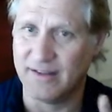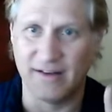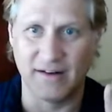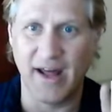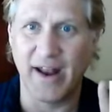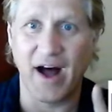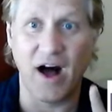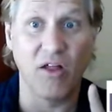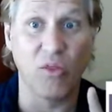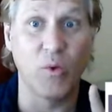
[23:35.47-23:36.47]
They're not
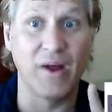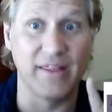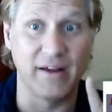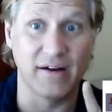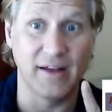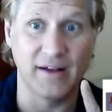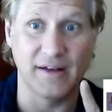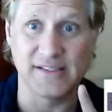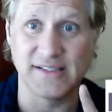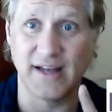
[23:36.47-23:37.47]
all the way there yet.
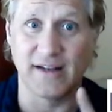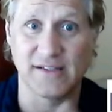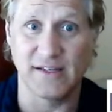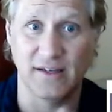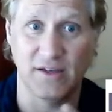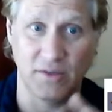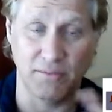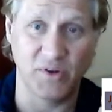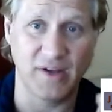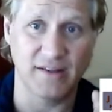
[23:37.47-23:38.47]
It's not you
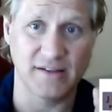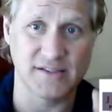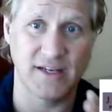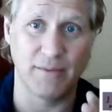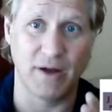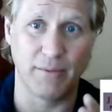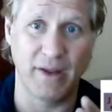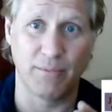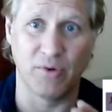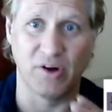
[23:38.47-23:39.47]
look at this team on
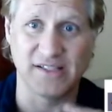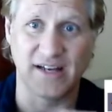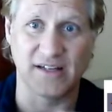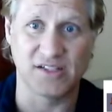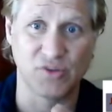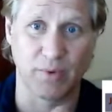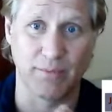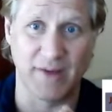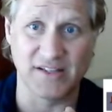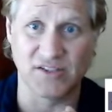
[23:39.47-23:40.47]
paper, it's not a super
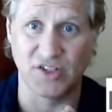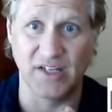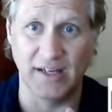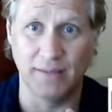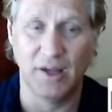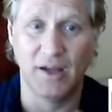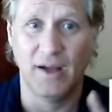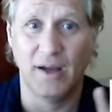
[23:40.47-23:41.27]
monster team,